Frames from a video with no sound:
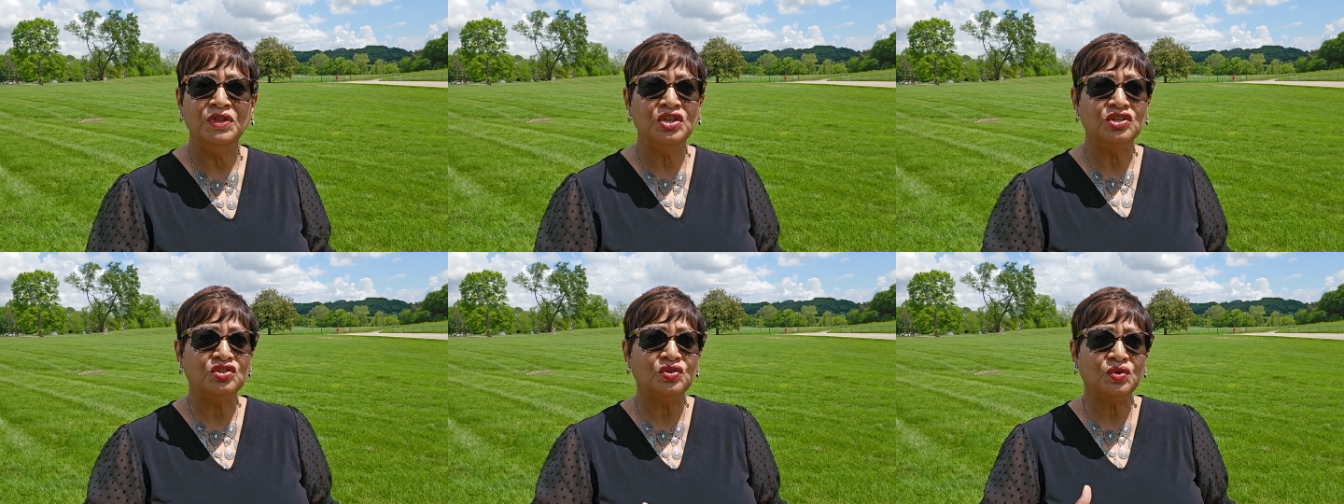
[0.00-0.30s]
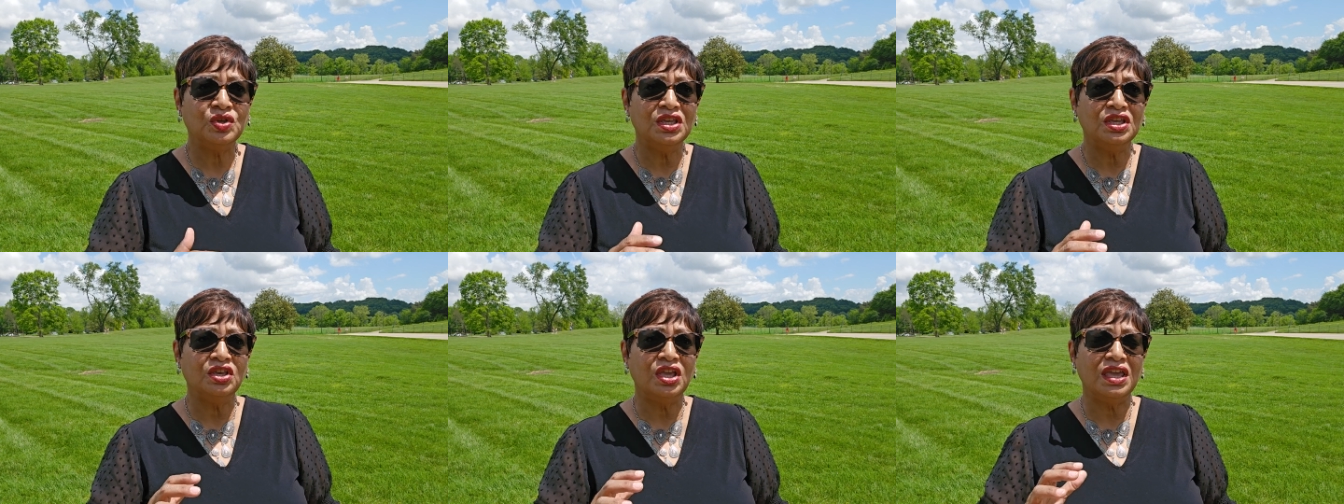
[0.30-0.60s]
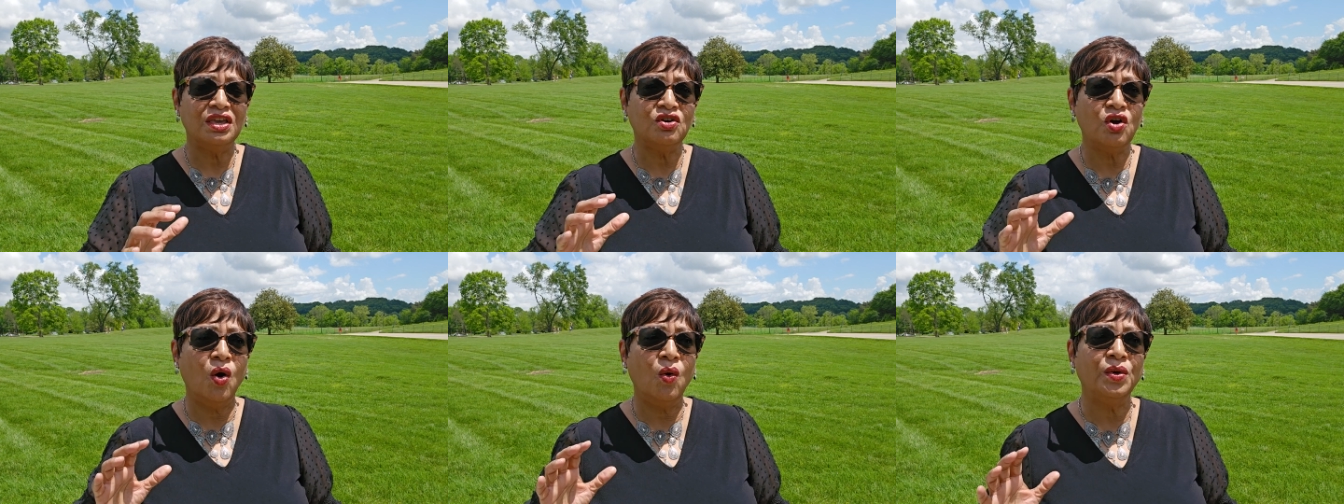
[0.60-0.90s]
So
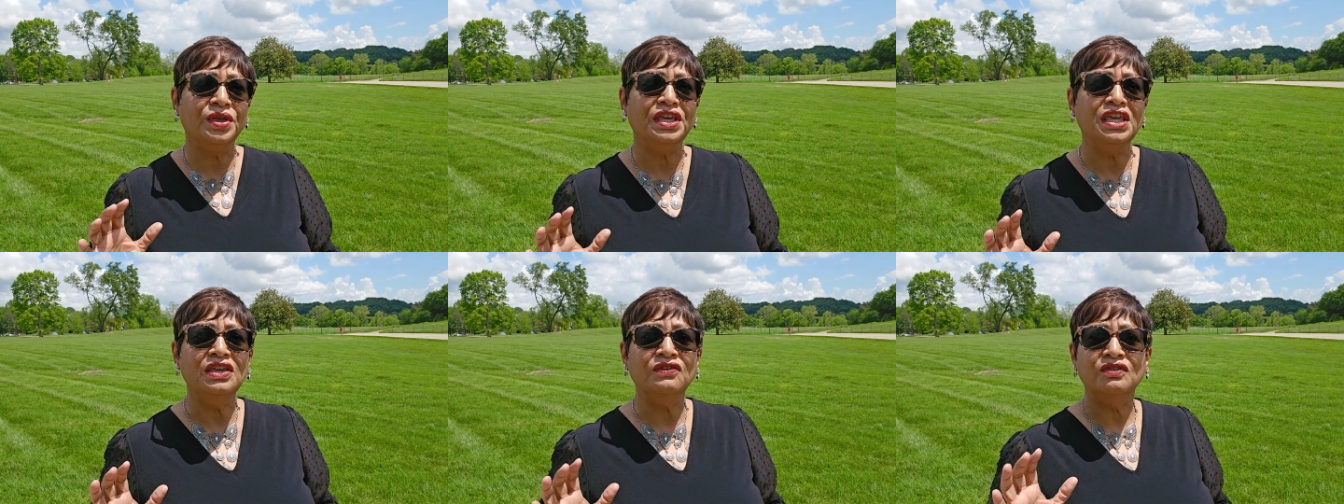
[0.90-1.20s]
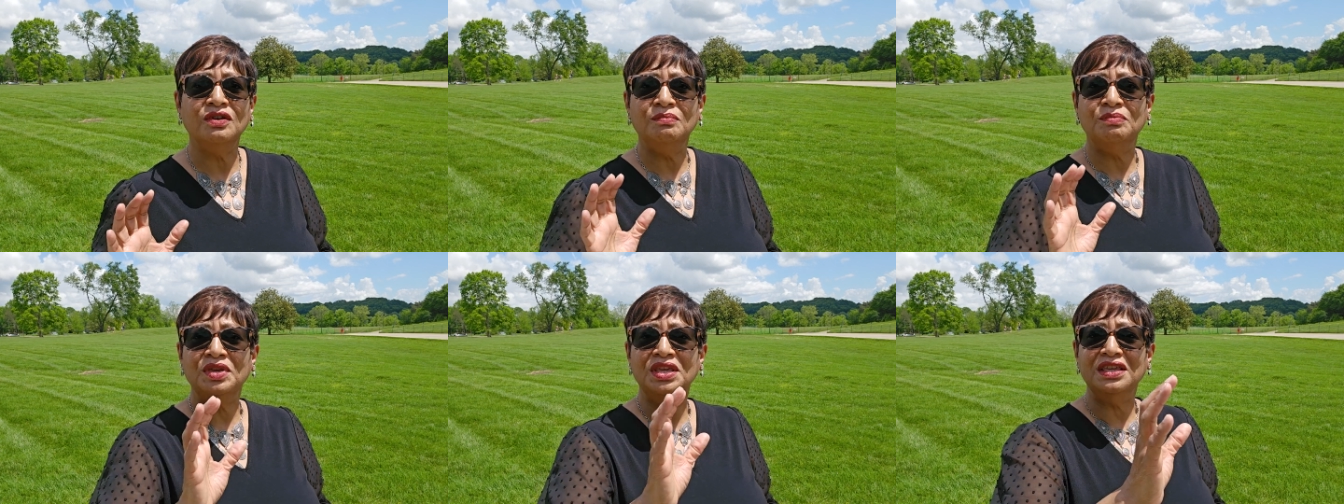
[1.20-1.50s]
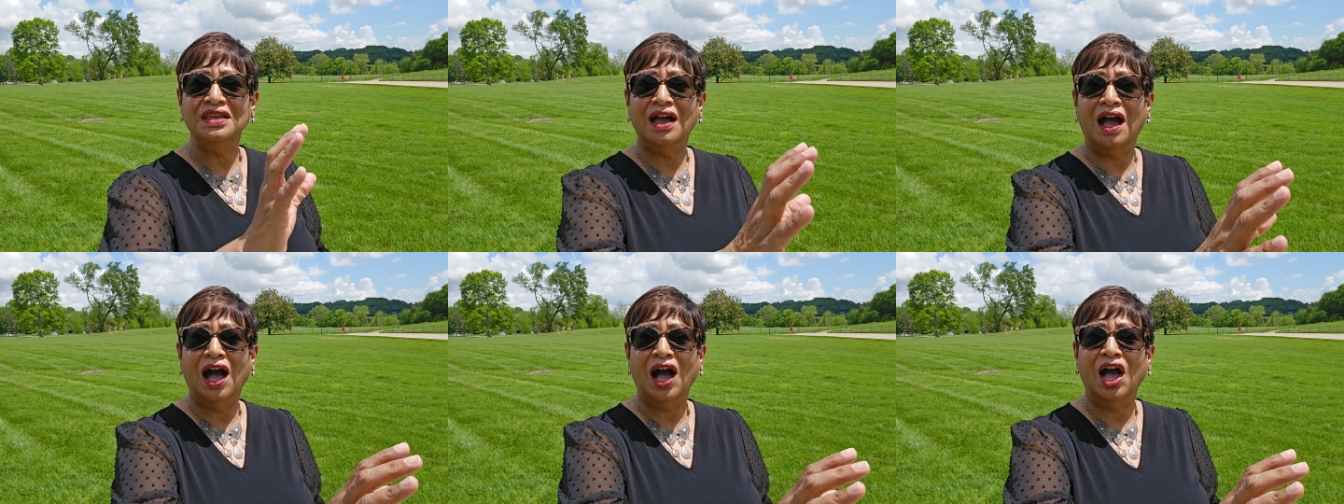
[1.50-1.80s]
going even
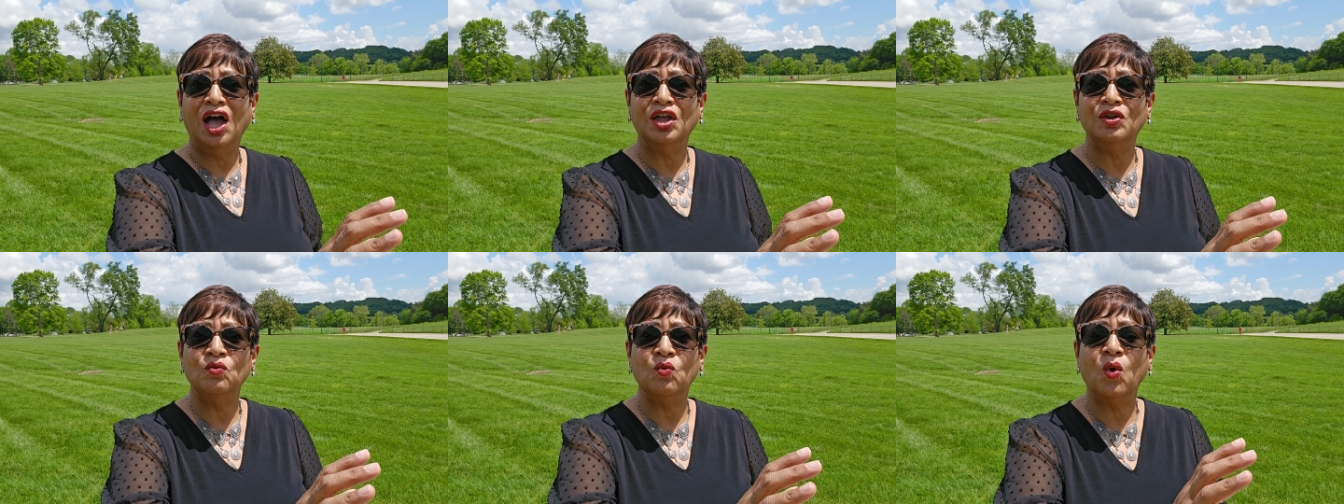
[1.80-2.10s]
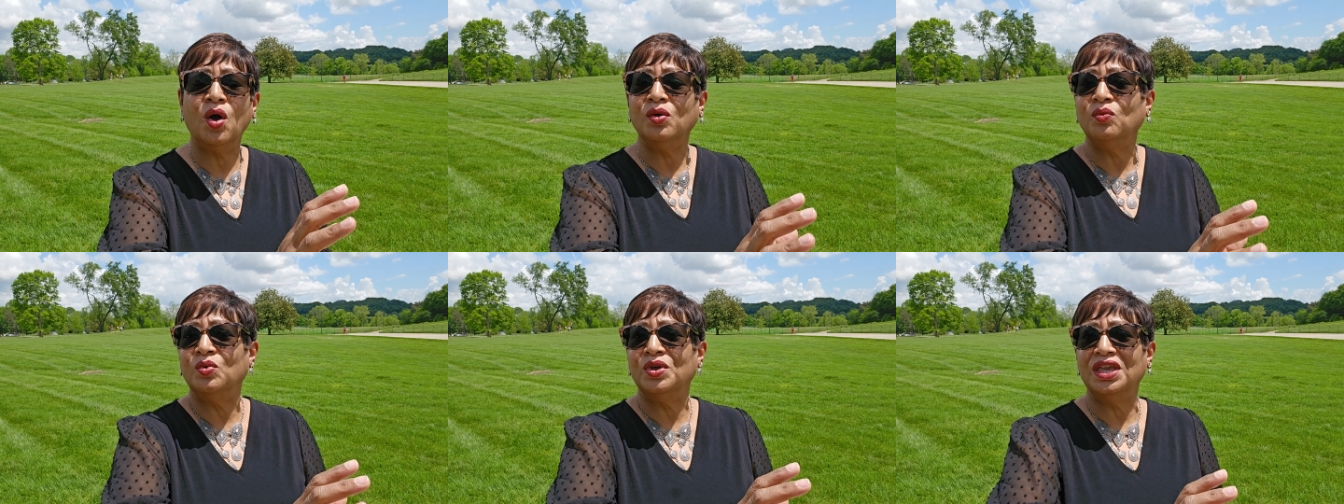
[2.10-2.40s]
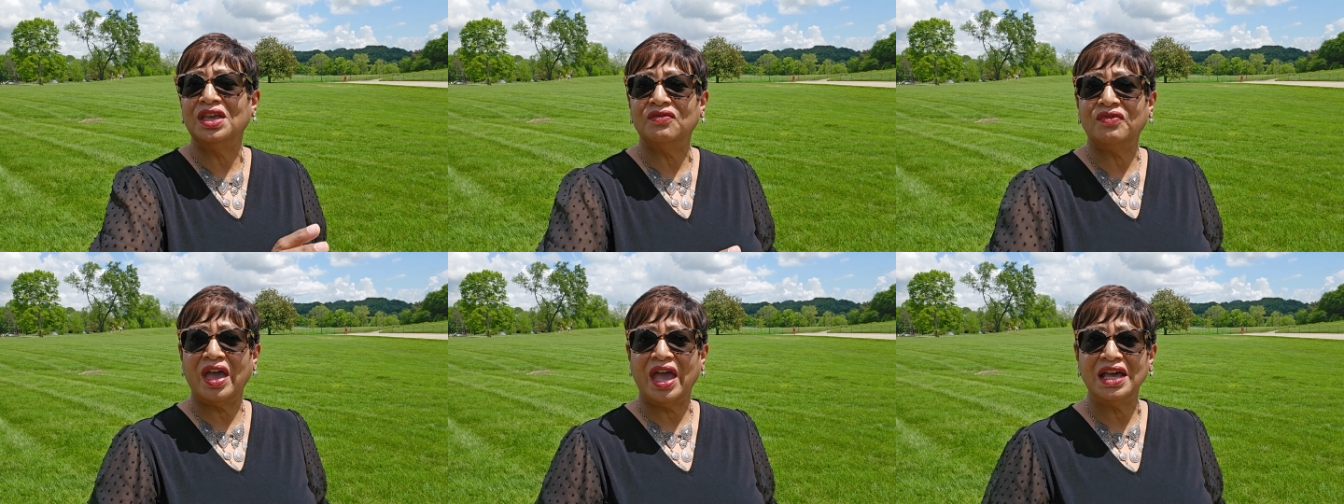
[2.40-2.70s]
beyond what we
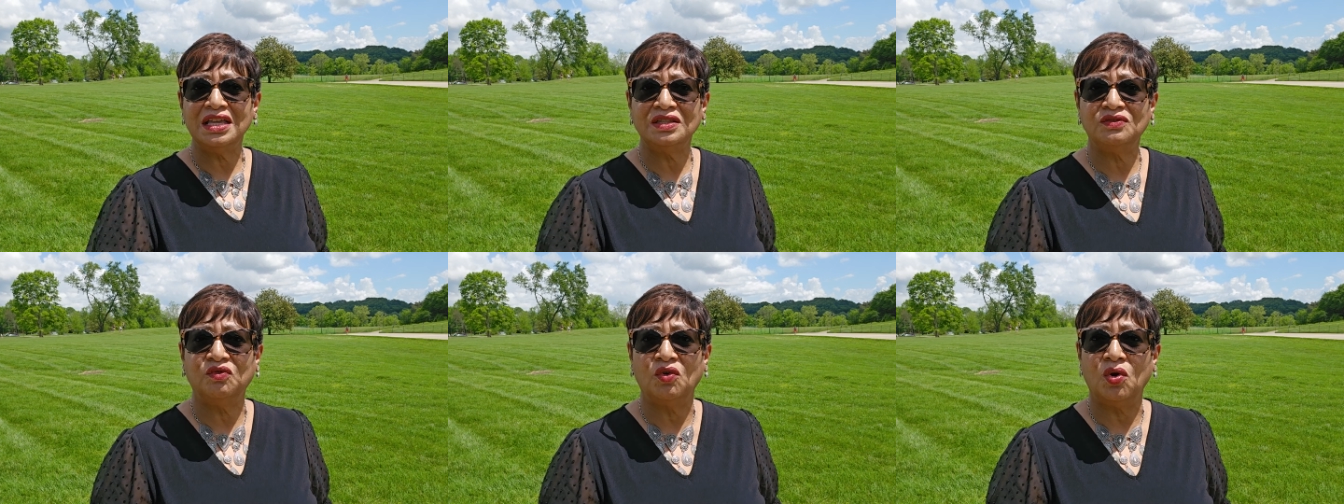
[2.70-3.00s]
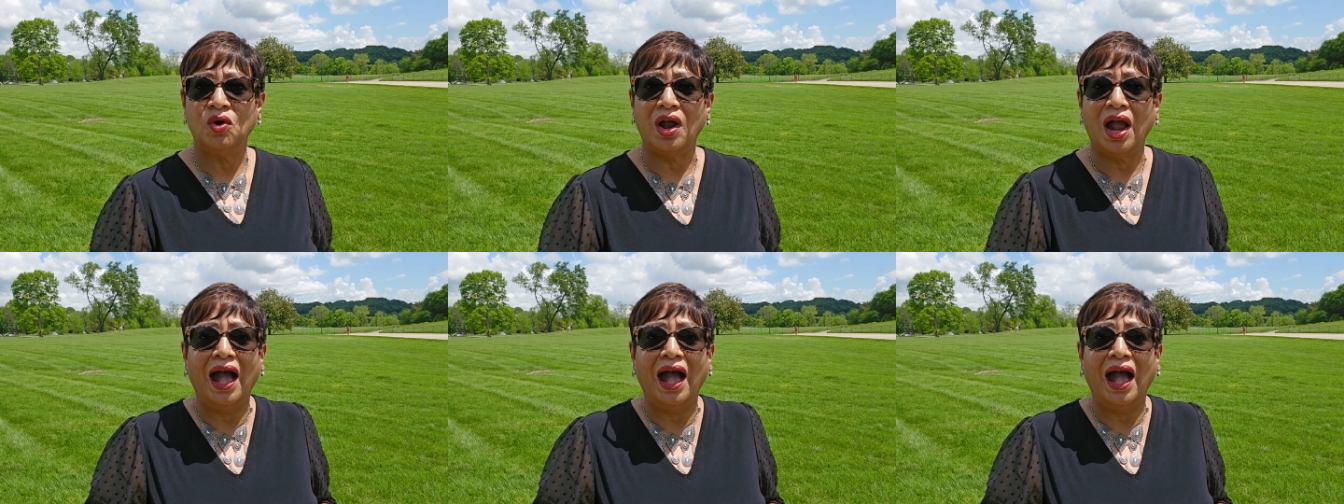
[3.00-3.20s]
have asked for.